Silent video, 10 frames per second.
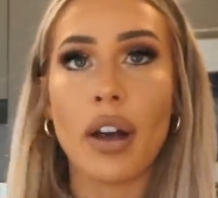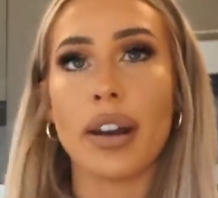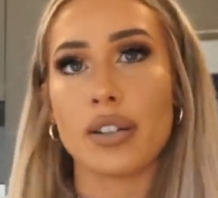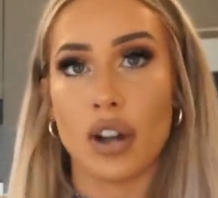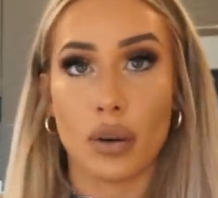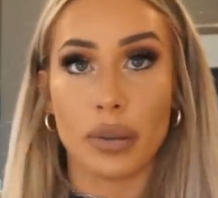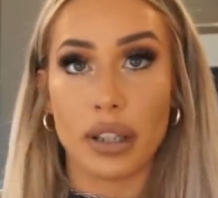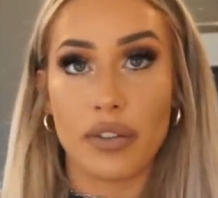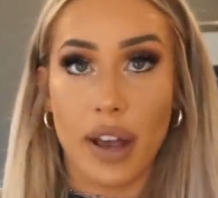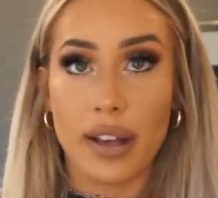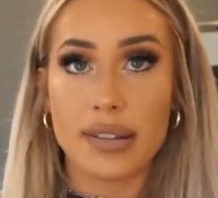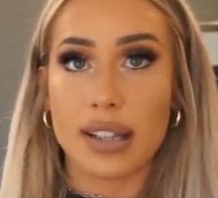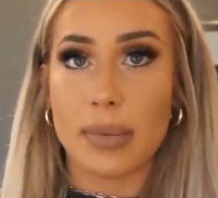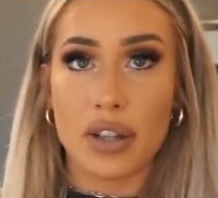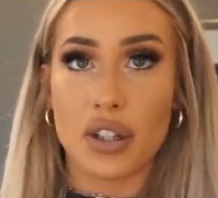and I talk really fast,
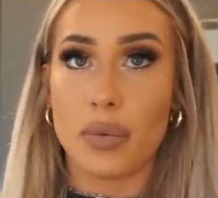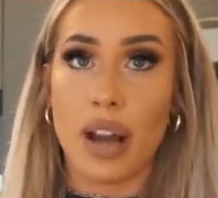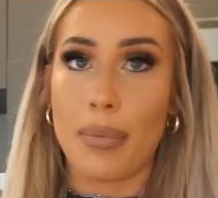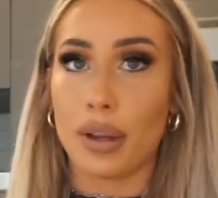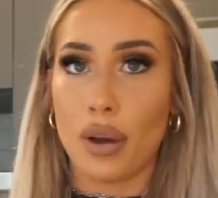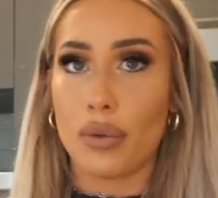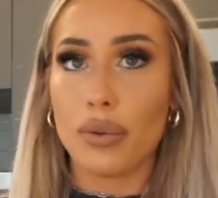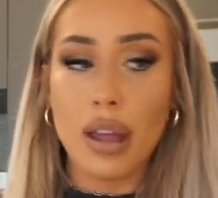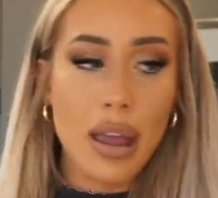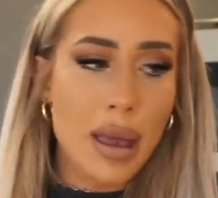especially when I'm alone.